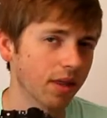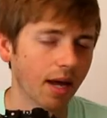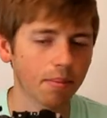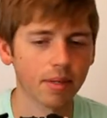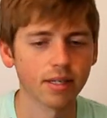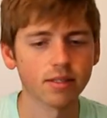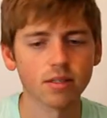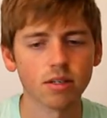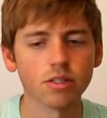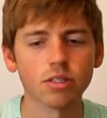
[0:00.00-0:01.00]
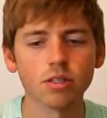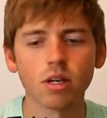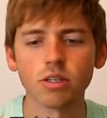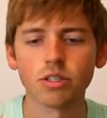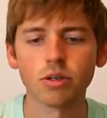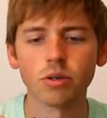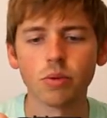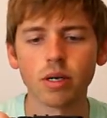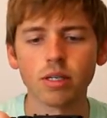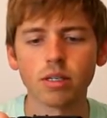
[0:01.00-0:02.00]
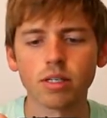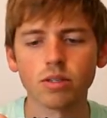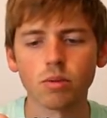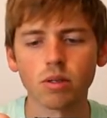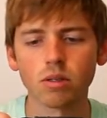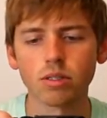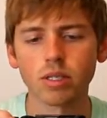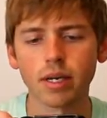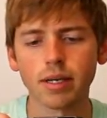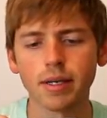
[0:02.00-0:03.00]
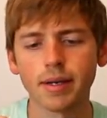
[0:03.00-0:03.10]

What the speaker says: that means, and I'll show you what it sort of looks like.